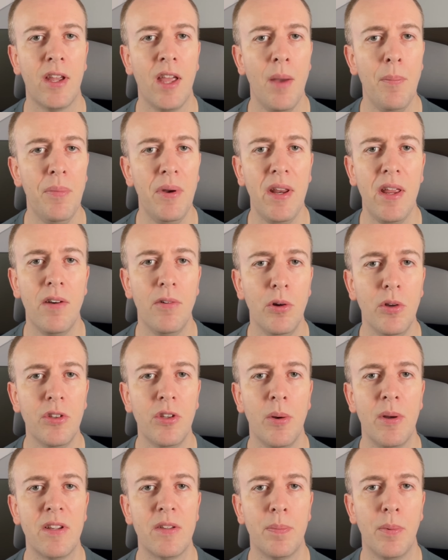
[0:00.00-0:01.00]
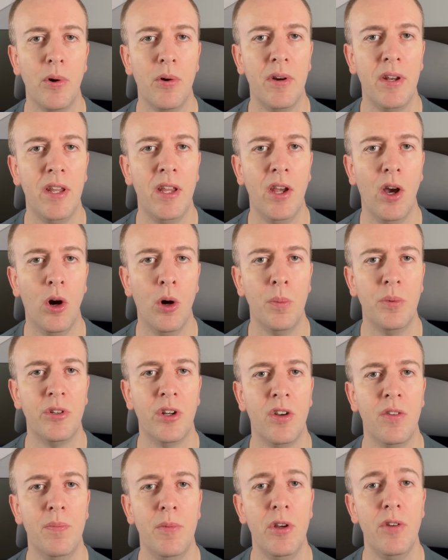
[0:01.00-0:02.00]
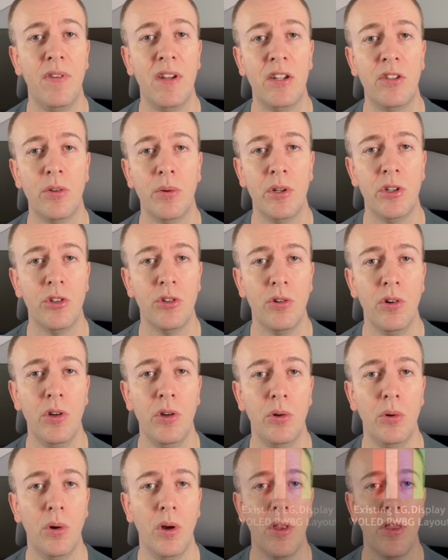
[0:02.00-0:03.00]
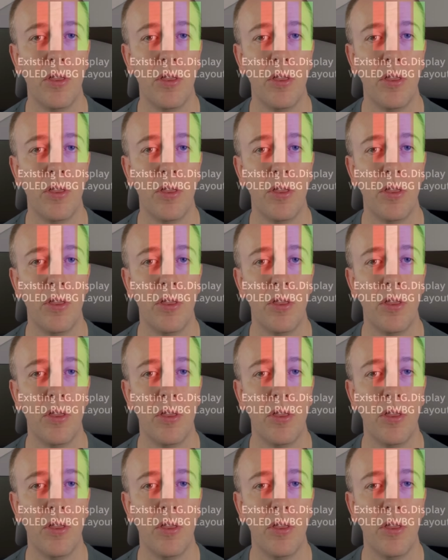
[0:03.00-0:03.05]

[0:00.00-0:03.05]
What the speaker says: company are also exploring the option of moving to a true